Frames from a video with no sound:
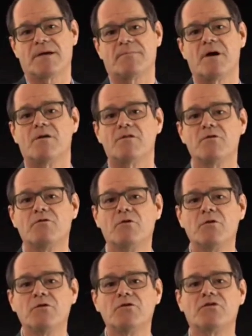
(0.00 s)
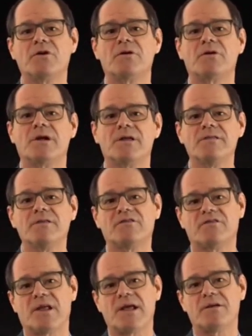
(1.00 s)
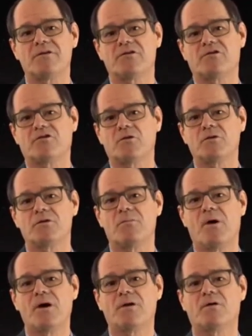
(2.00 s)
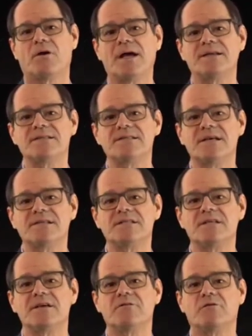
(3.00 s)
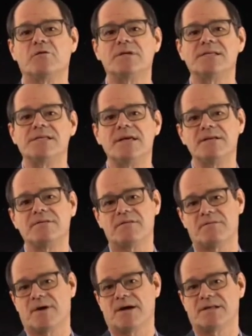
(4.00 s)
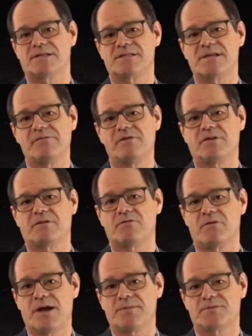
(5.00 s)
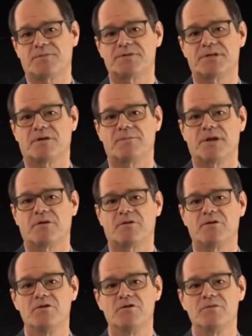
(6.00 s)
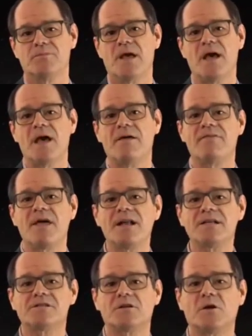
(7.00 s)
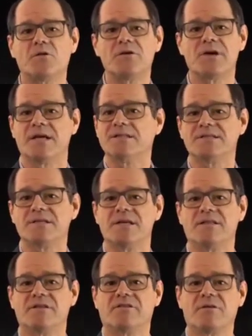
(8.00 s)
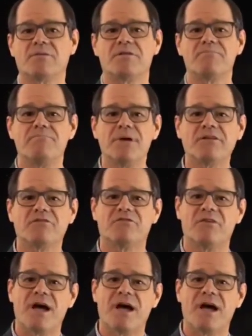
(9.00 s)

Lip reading: lamp, the photosphere in the standard solar model has a density of only 10 to the minus 7 grams per centimeter cubed. That is a lower density than some of the best